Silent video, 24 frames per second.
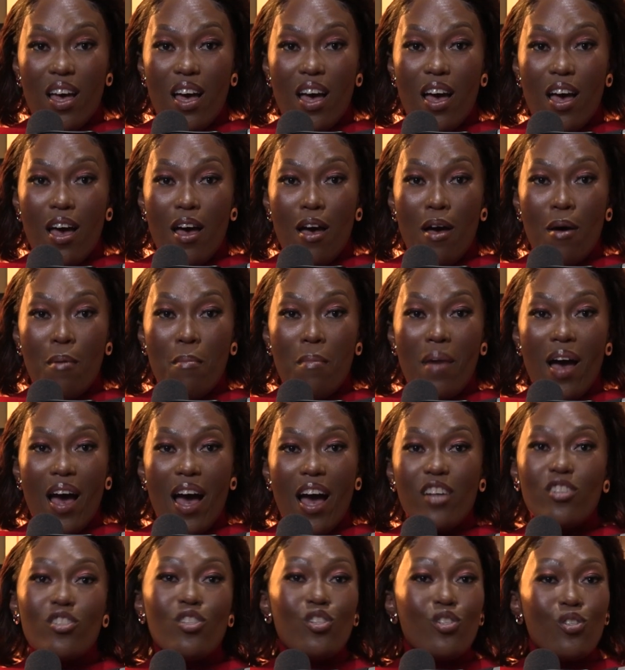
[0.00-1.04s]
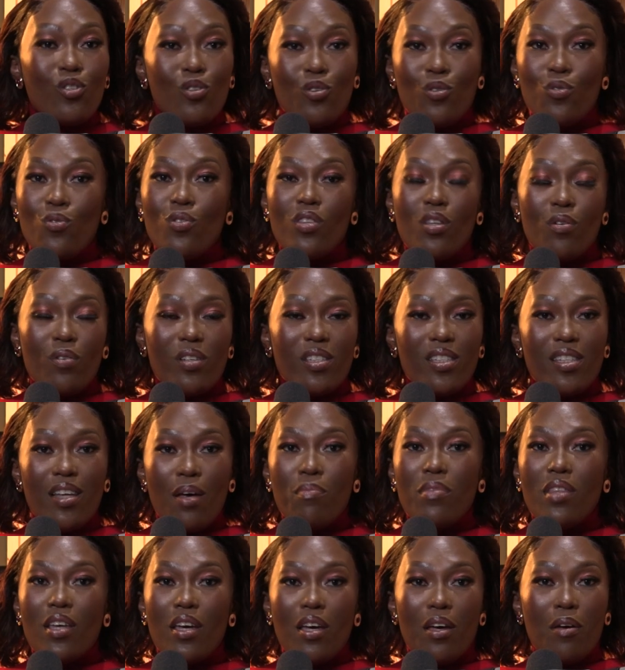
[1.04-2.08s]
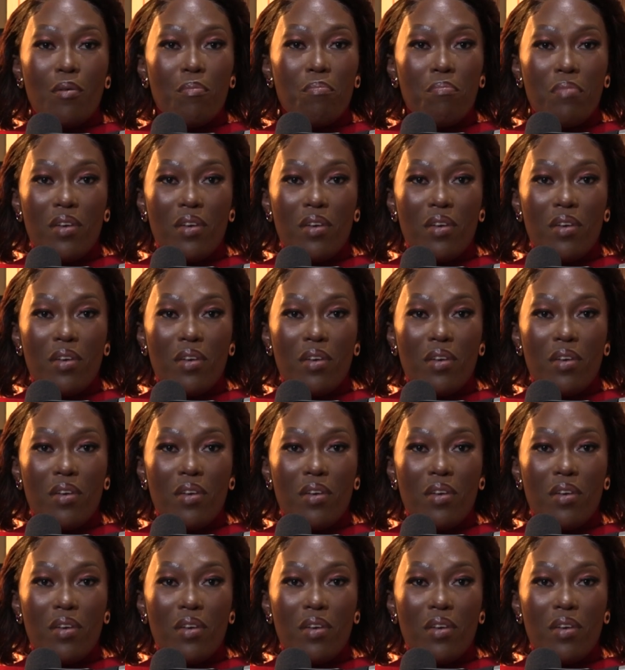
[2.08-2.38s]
I just knew there was something